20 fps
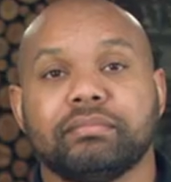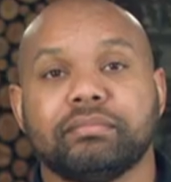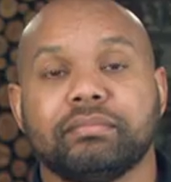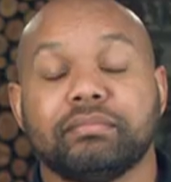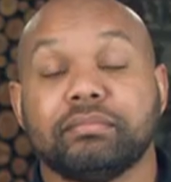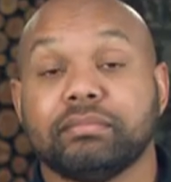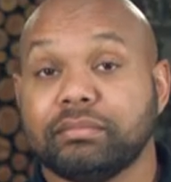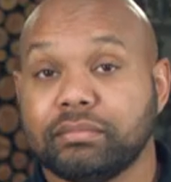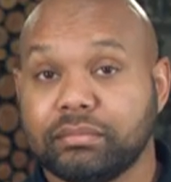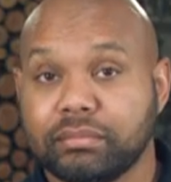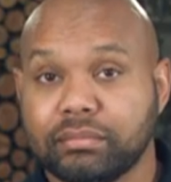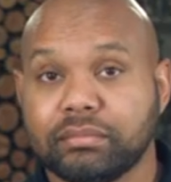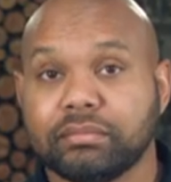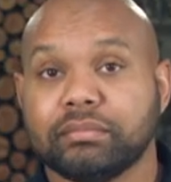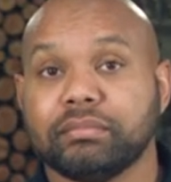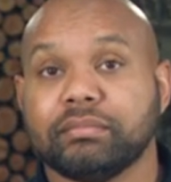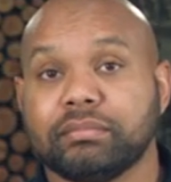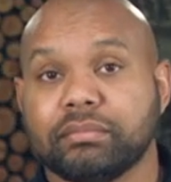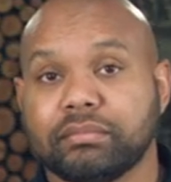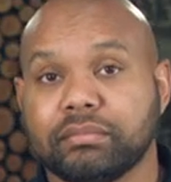
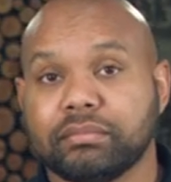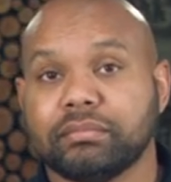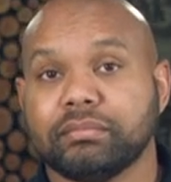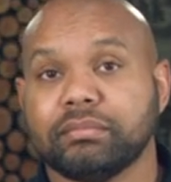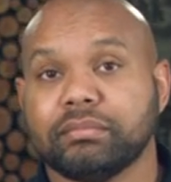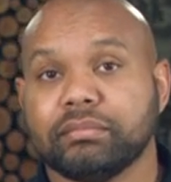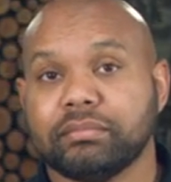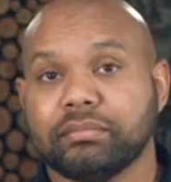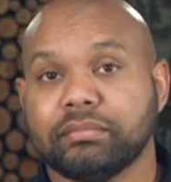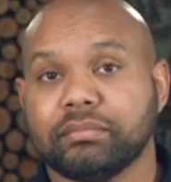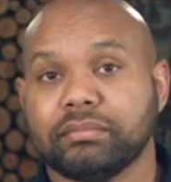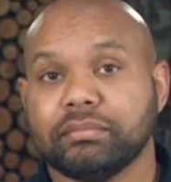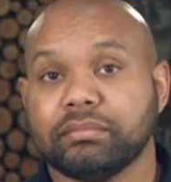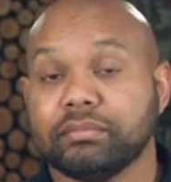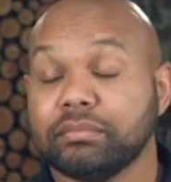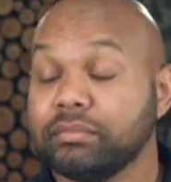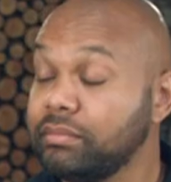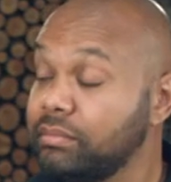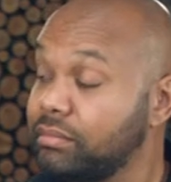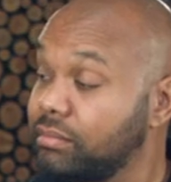
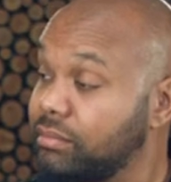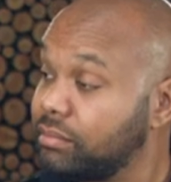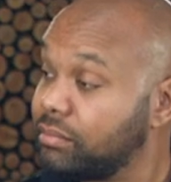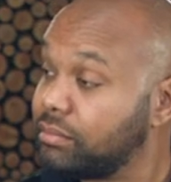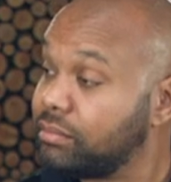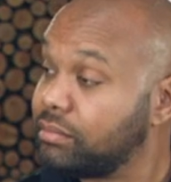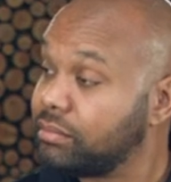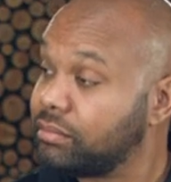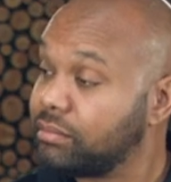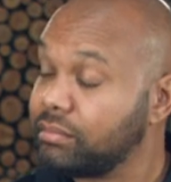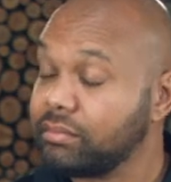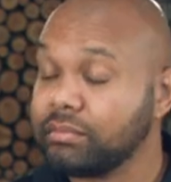The person shown says nothing.